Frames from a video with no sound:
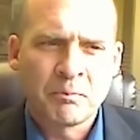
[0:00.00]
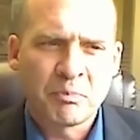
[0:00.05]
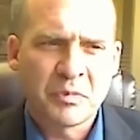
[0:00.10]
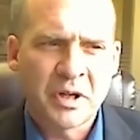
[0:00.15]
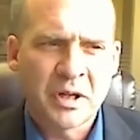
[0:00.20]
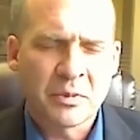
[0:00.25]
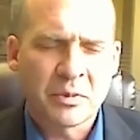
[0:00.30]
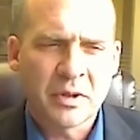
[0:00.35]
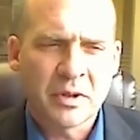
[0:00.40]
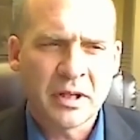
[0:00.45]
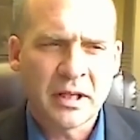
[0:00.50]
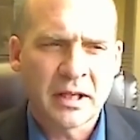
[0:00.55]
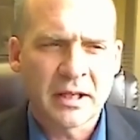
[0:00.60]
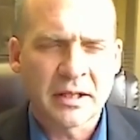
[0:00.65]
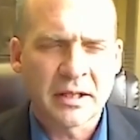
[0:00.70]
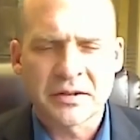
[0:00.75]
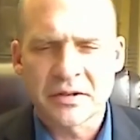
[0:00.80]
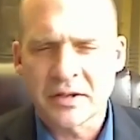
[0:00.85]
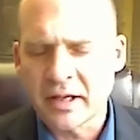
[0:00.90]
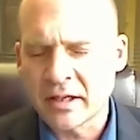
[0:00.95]
it really
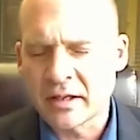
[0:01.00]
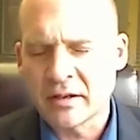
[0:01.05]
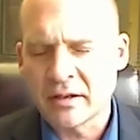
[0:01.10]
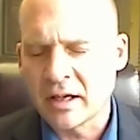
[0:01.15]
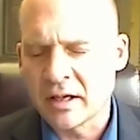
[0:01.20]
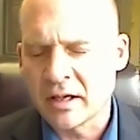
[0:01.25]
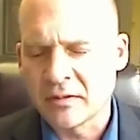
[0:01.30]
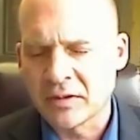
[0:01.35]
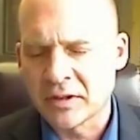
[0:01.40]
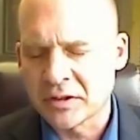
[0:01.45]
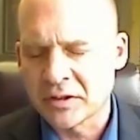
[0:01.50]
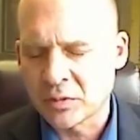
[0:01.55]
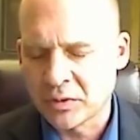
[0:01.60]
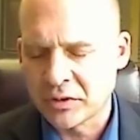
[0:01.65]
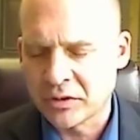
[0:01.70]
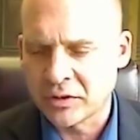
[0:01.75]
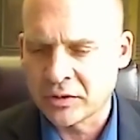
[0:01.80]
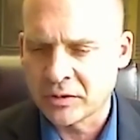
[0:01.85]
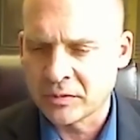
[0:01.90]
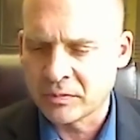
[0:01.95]
is like a lot of us with
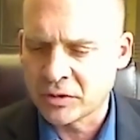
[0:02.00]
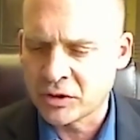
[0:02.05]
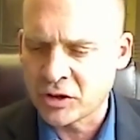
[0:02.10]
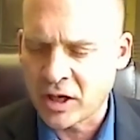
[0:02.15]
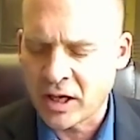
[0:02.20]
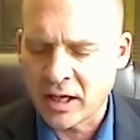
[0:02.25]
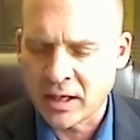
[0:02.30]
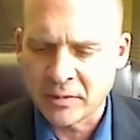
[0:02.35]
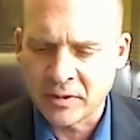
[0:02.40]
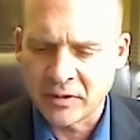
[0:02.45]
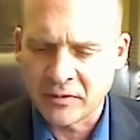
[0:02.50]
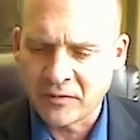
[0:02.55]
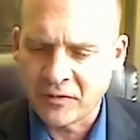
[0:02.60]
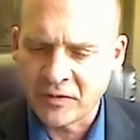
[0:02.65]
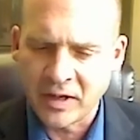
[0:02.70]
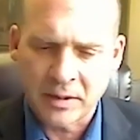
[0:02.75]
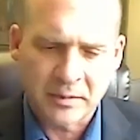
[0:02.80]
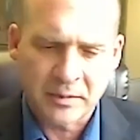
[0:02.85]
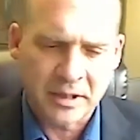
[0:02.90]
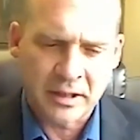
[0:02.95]
your job and
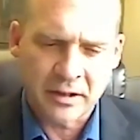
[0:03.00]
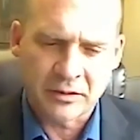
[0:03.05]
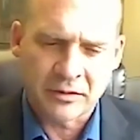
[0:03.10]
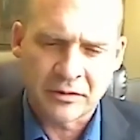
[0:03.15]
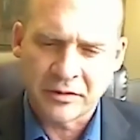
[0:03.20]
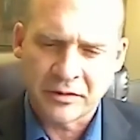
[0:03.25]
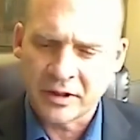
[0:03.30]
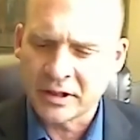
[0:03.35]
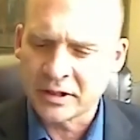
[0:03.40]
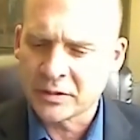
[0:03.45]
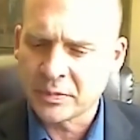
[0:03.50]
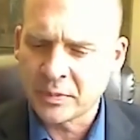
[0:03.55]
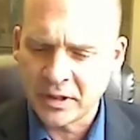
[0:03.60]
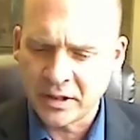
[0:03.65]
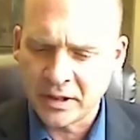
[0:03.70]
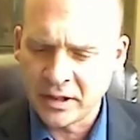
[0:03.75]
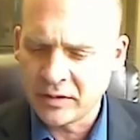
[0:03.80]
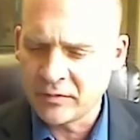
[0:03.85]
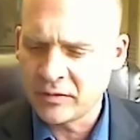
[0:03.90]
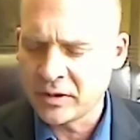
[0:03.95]
family and other things, but
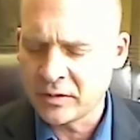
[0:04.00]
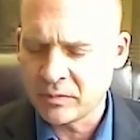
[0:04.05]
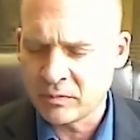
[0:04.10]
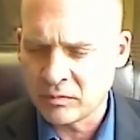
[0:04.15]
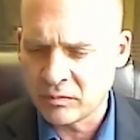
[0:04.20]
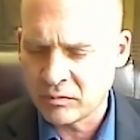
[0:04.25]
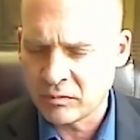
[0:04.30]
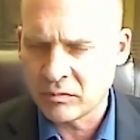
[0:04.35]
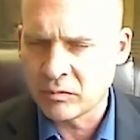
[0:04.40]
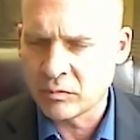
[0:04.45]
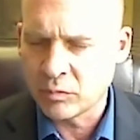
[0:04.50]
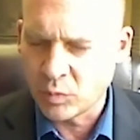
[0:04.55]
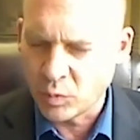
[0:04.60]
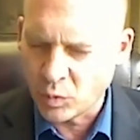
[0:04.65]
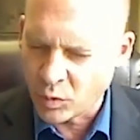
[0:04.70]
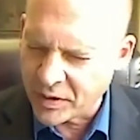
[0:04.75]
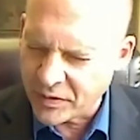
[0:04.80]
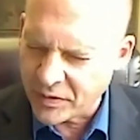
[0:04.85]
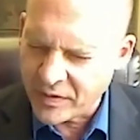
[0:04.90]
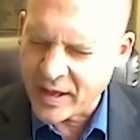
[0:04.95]
even
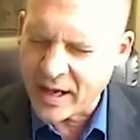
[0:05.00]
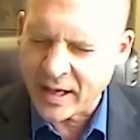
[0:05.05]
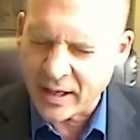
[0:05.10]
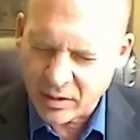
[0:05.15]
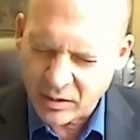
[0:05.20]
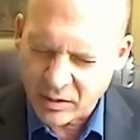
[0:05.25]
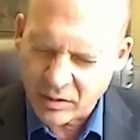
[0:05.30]
with that,